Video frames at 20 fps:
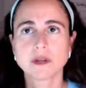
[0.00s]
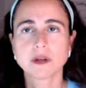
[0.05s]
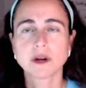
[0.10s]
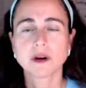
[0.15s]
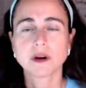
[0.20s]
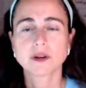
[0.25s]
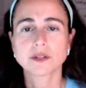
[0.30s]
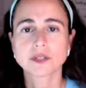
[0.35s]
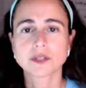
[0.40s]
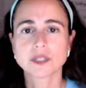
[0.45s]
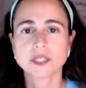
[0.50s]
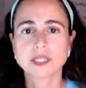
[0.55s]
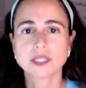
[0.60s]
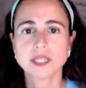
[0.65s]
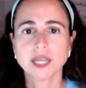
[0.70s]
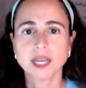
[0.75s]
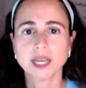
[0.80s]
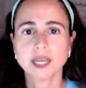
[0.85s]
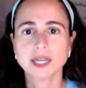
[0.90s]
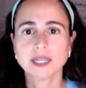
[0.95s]

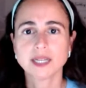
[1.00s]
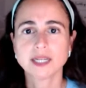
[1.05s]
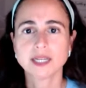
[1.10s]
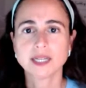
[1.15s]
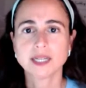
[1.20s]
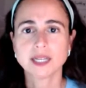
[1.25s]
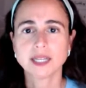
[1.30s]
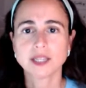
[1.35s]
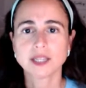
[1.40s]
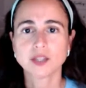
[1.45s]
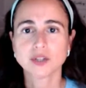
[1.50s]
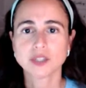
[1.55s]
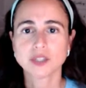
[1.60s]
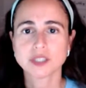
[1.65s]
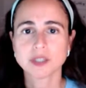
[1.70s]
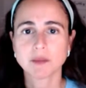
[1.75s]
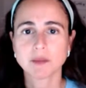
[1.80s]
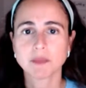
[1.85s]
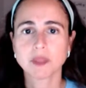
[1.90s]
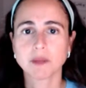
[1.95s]
understand that there's
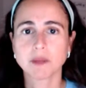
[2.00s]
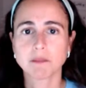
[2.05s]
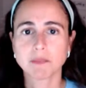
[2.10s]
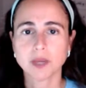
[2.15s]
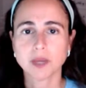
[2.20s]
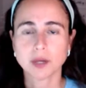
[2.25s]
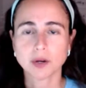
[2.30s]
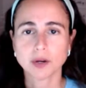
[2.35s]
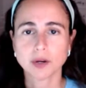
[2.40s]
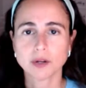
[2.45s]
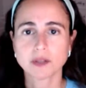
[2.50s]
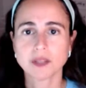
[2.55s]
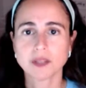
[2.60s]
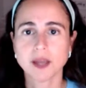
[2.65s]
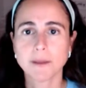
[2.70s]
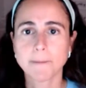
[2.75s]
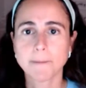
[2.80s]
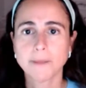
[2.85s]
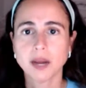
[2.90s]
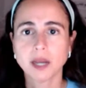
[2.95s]
something bigger.
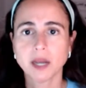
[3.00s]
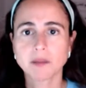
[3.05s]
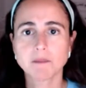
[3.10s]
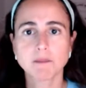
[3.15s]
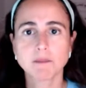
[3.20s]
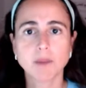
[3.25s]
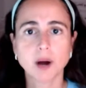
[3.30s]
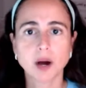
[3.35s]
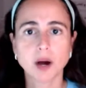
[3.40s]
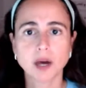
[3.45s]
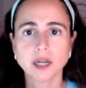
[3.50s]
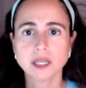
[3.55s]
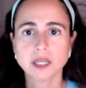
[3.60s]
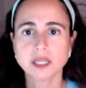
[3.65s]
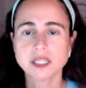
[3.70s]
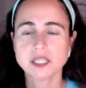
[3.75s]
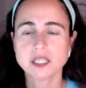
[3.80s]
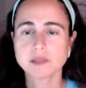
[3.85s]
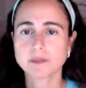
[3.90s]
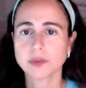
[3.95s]
That mind body
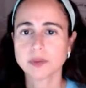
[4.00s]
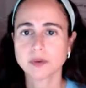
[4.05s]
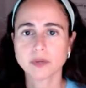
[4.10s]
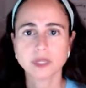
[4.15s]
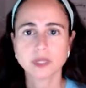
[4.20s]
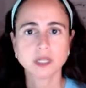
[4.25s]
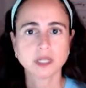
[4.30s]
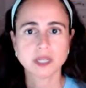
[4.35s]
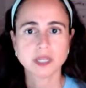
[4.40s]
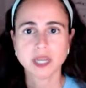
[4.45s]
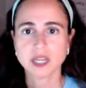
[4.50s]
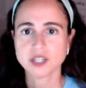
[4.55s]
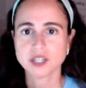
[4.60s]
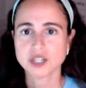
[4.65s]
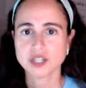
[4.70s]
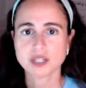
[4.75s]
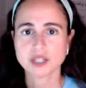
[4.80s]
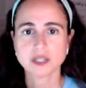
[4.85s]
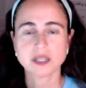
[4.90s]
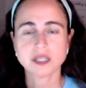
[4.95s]
spirit
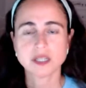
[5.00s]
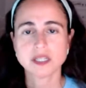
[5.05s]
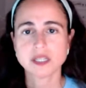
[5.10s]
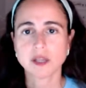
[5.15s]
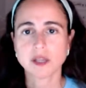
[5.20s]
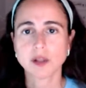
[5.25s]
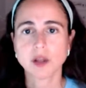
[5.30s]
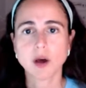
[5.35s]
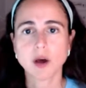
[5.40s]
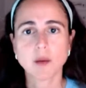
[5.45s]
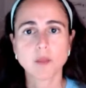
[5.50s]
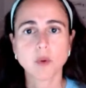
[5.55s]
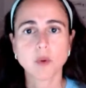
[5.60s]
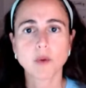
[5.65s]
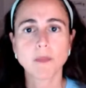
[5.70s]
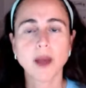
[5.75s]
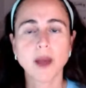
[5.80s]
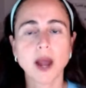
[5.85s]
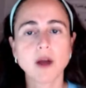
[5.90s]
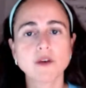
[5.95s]
connection is a lot more
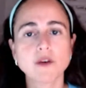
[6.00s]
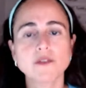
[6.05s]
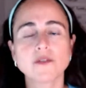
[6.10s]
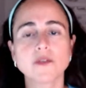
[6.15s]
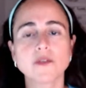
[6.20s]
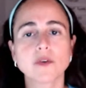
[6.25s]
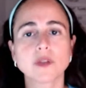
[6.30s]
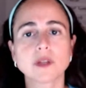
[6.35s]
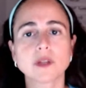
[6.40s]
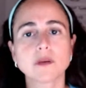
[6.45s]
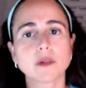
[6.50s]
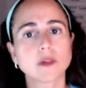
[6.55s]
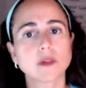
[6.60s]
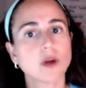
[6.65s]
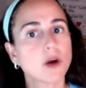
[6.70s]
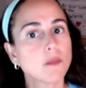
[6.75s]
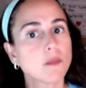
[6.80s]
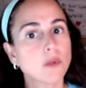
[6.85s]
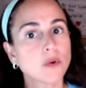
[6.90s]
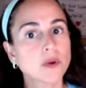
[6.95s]
powerful and a
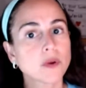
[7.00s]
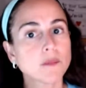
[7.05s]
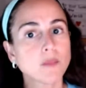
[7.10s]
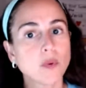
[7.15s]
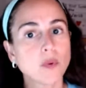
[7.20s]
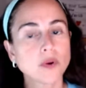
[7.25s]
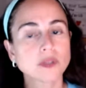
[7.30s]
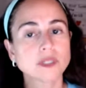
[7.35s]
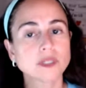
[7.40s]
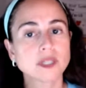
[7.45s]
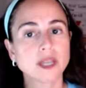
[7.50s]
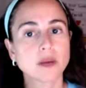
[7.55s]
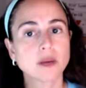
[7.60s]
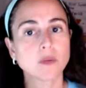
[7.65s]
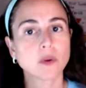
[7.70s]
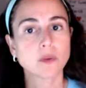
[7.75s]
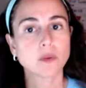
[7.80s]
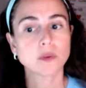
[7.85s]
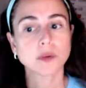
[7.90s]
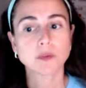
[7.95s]
lot more important than
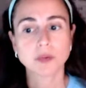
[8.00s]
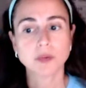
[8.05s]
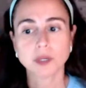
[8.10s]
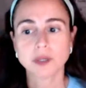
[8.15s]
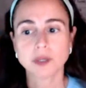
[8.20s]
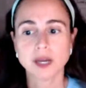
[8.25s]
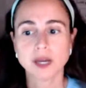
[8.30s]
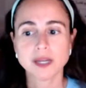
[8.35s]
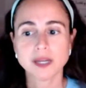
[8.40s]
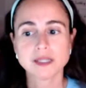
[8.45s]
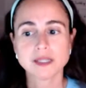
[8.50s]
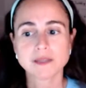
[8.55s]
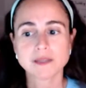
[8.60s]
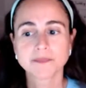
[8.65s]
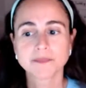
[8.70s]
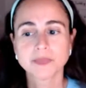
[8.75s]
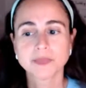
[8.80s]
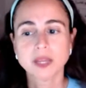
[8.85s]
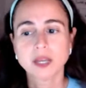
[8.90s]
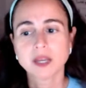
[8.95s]
what we realize.
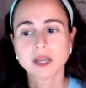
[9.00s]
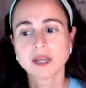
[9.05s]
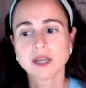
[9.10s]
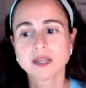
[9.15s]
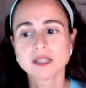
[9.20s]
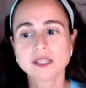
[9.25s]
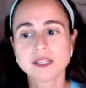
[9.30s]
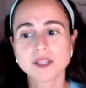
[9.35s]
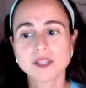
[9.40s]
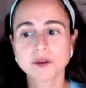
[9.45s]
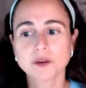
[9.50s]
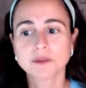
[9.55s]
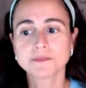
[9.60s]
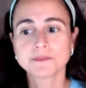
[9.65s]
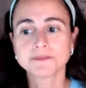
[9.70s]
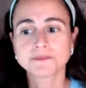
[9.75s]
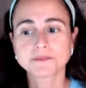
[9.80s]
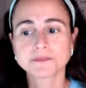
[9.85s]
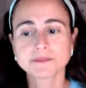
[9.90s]
So,